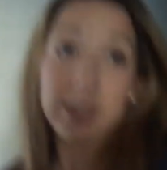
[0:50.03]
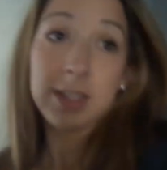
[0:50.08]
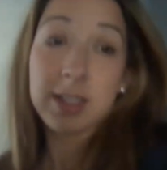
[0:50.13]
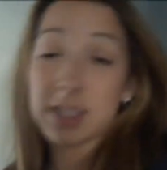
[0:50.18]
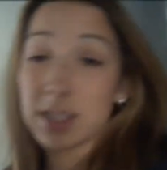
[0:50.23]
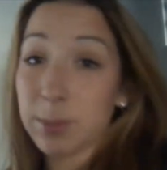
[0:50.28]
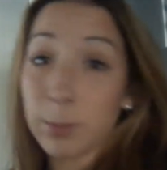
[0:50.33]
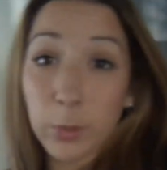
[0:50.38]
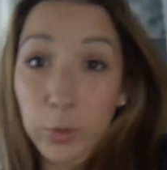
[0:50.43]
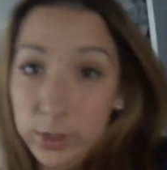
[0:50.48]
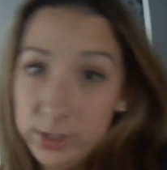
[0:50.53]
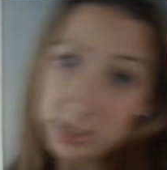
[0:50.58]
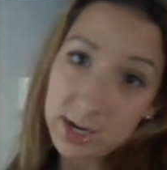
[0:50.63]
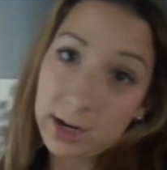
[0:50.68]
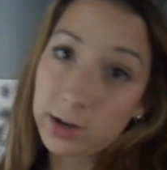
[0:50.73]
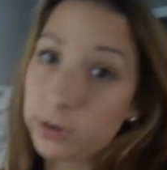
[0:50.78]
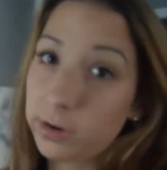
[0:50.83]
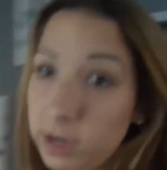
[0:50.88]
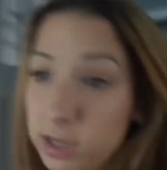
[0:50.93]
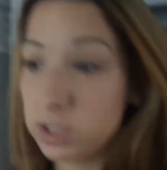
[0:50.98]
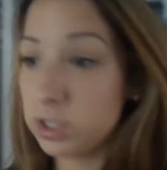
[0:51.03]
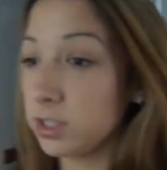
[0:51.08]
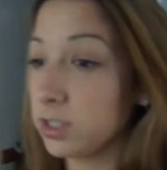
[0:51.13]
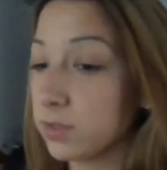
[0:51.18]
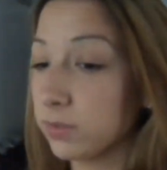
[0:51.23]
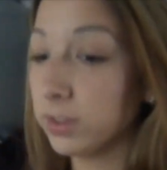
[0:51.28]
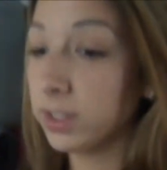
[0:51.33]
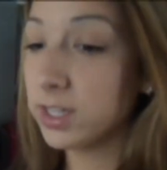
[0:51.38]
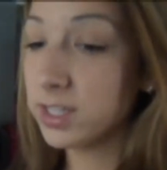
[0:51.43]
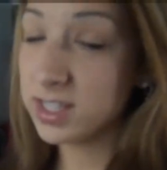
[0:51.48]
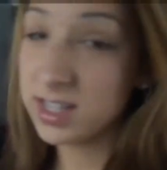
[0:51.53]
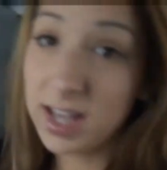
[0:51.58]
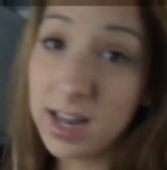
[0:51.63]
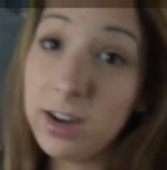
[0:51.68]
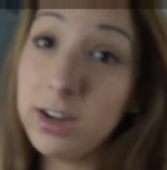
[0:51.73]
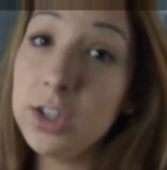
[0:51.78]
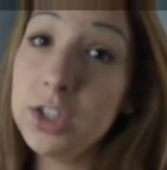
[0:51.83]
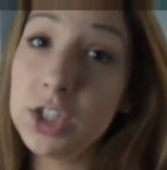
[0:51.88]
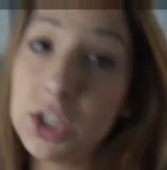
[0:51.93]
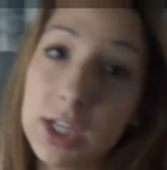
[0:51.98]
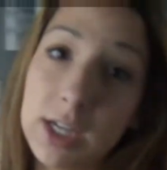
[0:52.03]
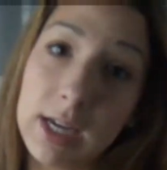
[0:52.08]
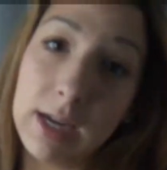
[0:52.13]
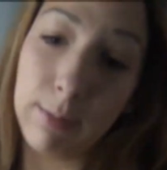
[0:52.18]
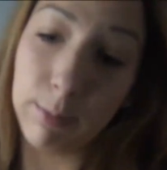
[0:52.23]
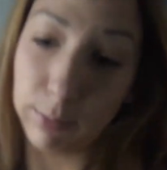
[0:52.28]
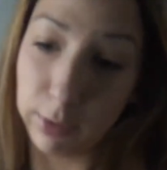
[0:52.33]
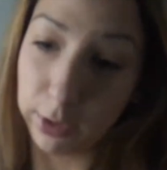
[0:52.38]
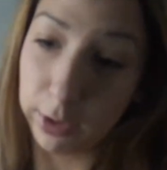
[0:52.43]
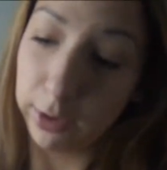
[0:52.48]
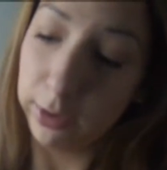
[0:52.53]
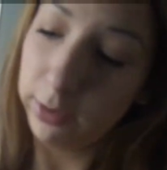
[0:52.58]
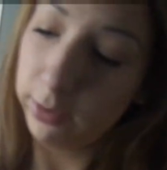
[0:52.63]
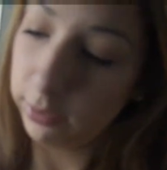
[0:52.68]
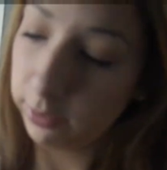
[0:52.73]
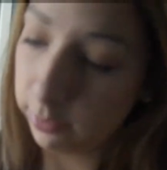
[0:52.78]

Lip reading: some more decorations for us that are cheaper.